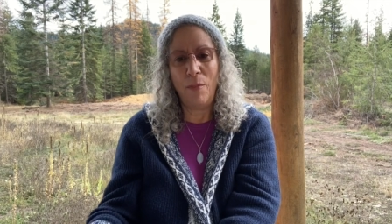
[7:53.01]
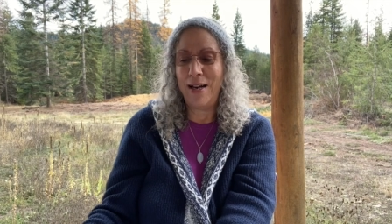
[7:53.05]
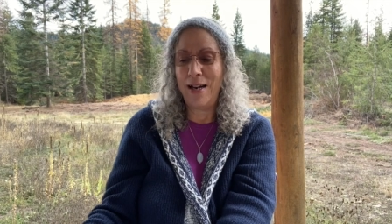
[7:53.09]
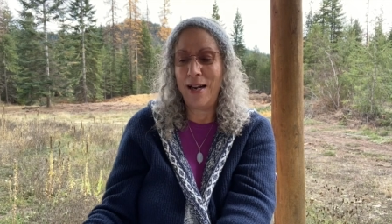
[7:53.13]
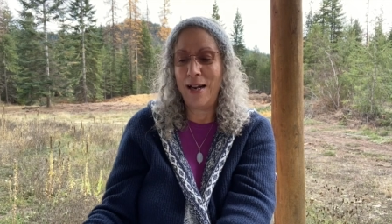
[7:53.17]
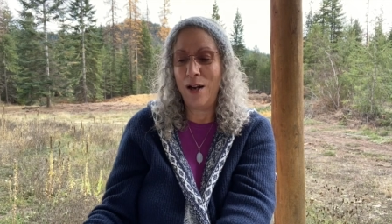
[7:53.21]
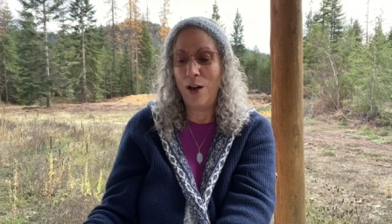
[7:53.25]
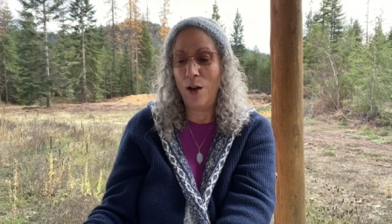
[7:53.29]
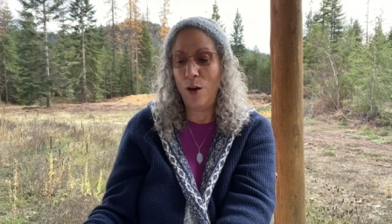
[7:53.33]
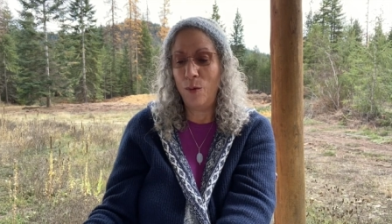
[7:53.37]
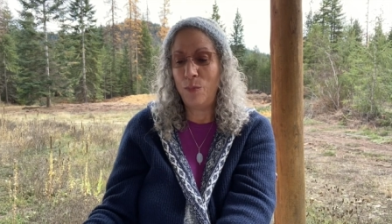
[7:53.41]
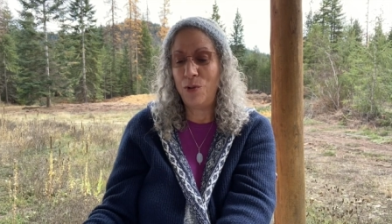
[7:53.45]
and I
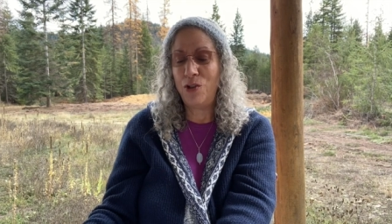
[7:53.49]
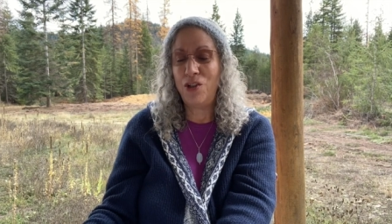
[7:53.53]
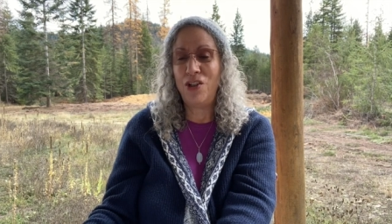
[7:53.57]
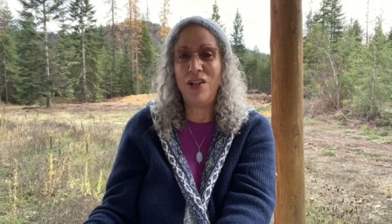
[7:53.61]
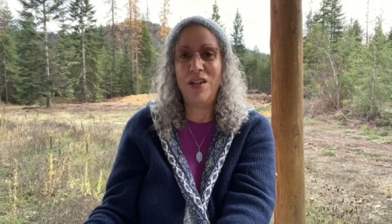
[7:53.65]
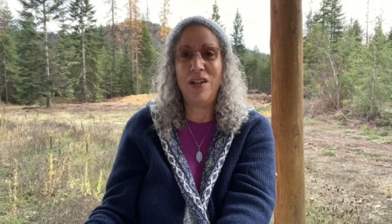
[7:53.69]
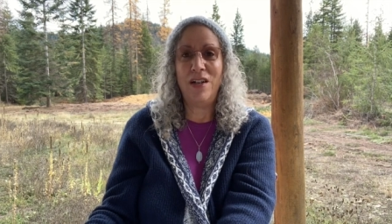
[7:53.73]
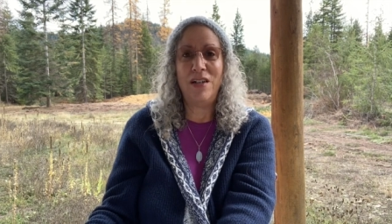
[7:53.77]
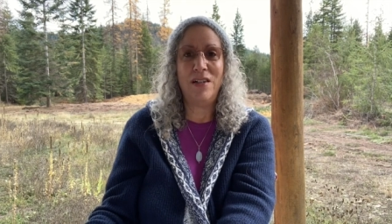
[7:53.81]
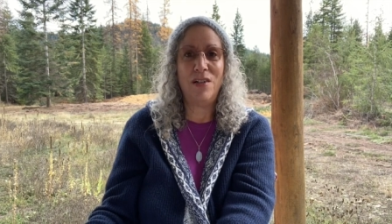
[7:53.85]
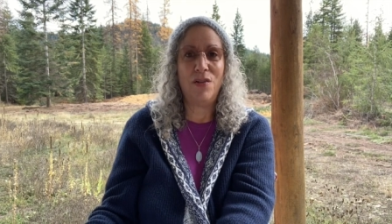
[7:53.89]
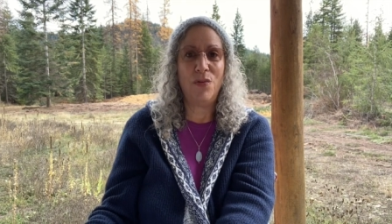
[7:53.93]
hope she
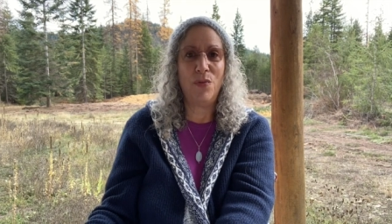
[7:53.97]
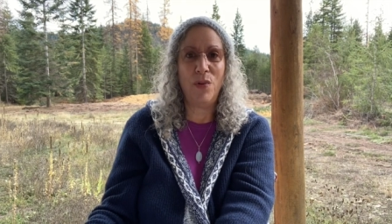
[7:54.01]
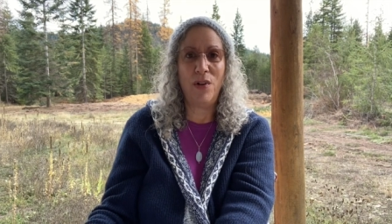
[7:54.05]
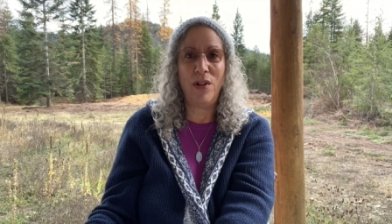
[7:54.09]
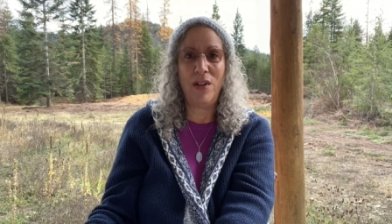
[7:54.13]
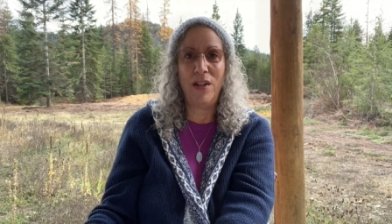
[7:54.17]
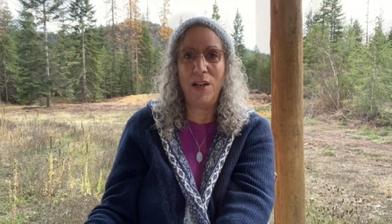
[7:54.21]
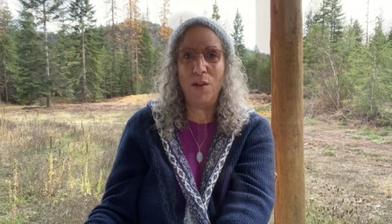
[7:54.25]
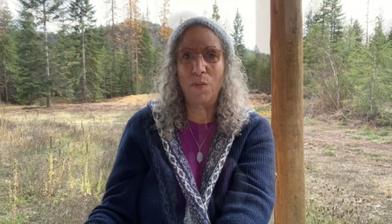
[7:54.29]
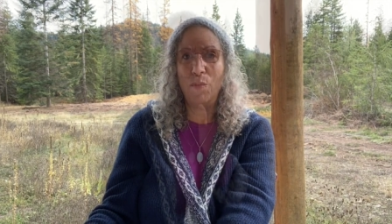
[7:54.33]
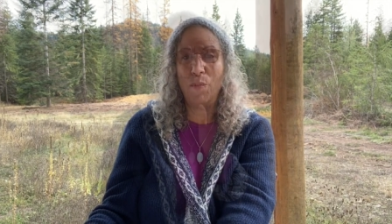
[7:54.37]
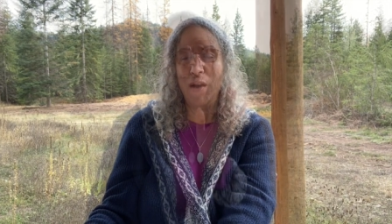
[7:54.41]
does
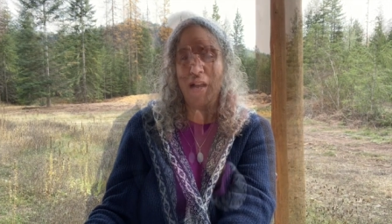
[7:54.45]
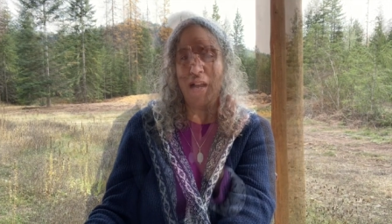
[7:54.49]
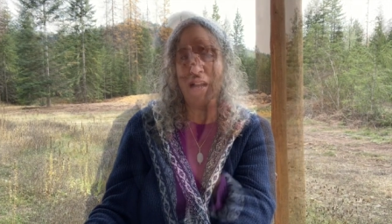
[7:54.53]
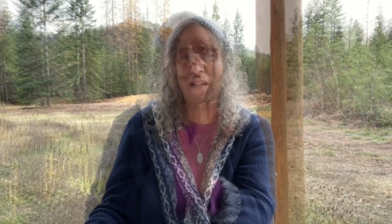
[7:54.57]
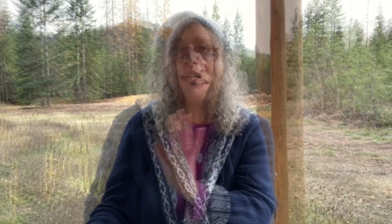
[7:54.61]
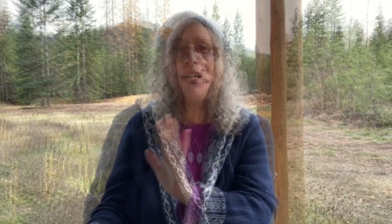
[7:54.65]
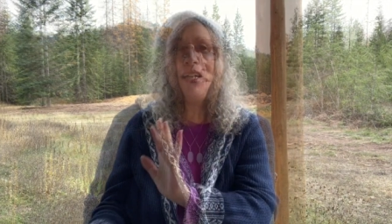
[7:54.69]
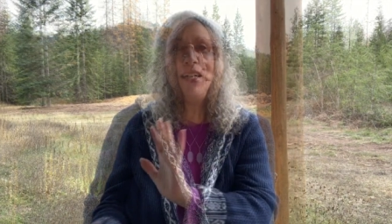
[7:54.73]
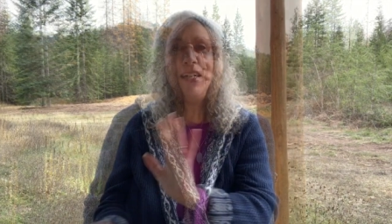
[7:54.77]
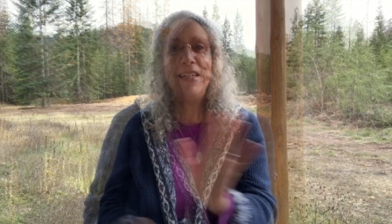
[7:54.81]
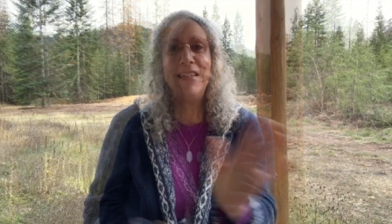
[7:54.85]
really well.